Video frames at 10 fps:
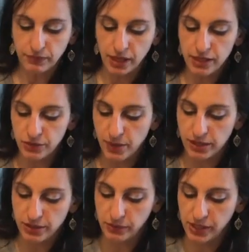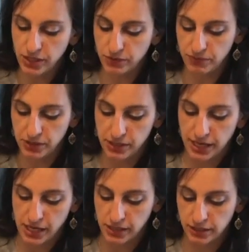as well. So it is really
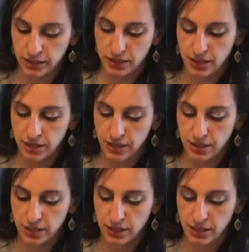nice.